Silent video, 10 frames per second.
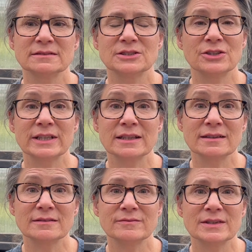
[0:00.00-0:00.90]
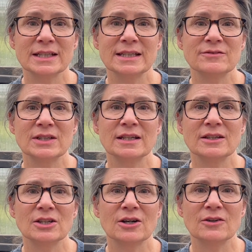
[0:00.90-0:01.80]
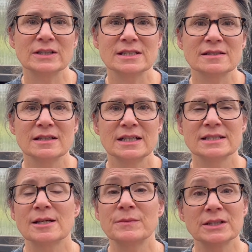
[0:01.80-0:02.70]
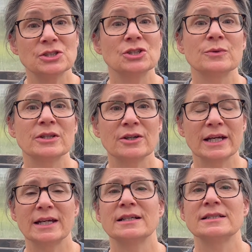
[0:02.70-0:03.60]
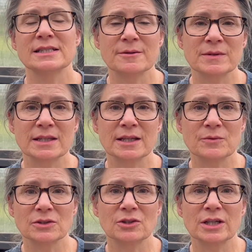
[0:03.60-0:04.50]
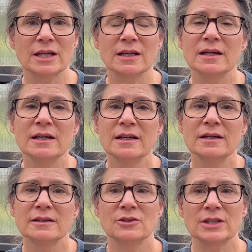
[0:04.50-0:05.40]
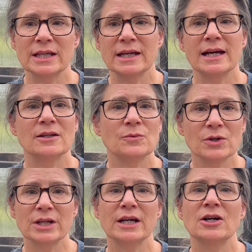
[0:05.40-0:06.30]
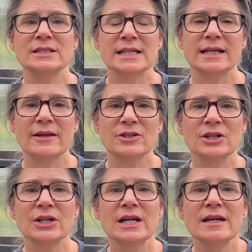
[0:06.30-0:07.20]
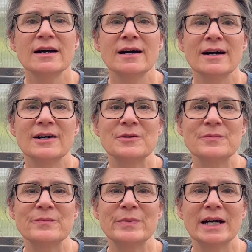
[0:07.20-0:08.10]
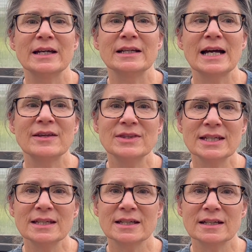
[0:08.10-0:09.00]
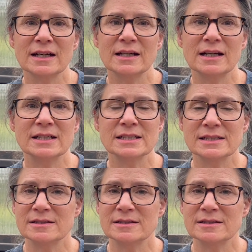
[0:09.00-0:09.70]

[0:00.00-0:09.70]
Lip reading: during the evening. It's something to do with our hands, something that we're looking at and working on together. But I think a